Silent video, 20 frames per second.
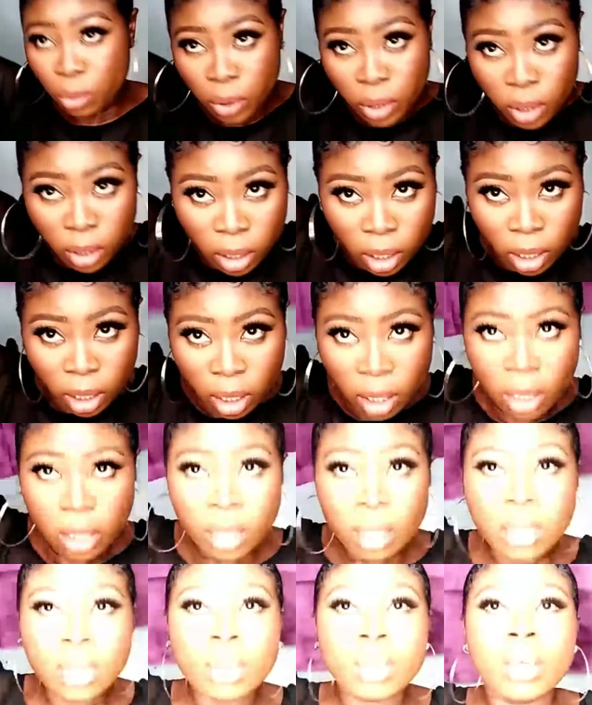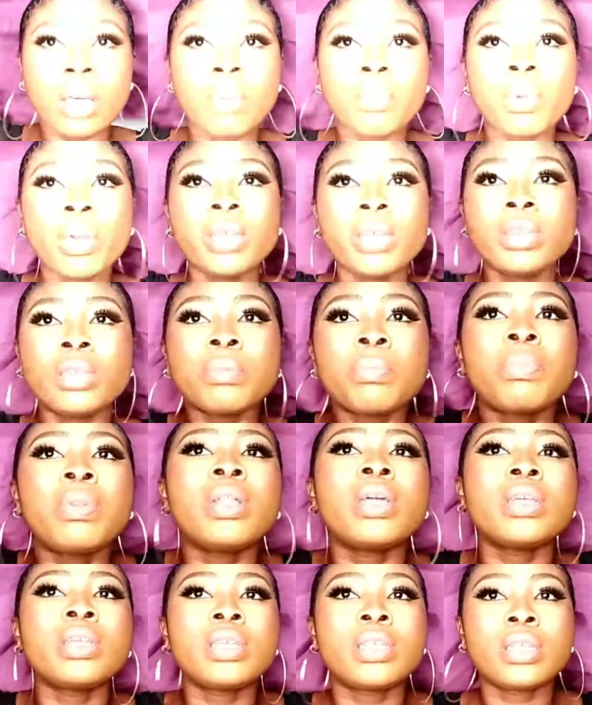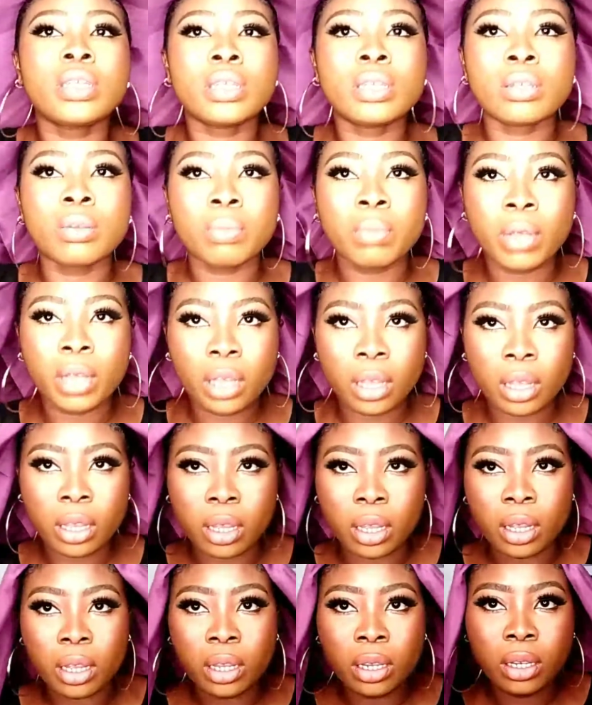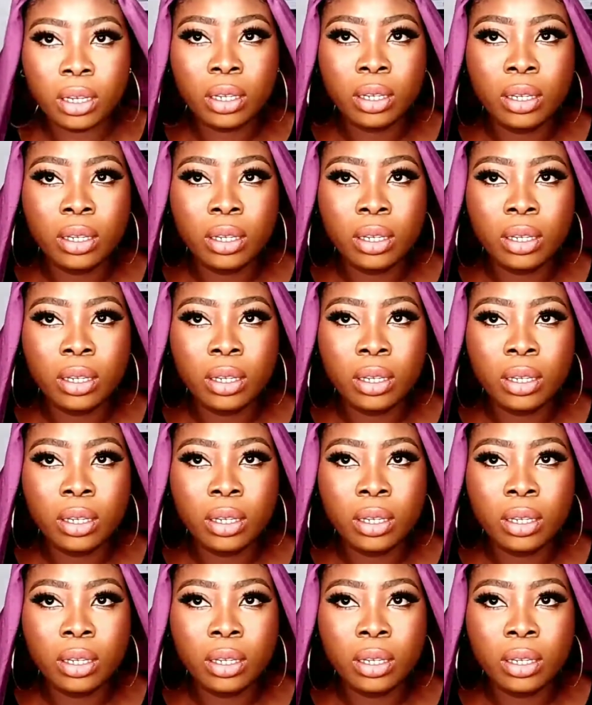Okay, I'm going to place this on my head.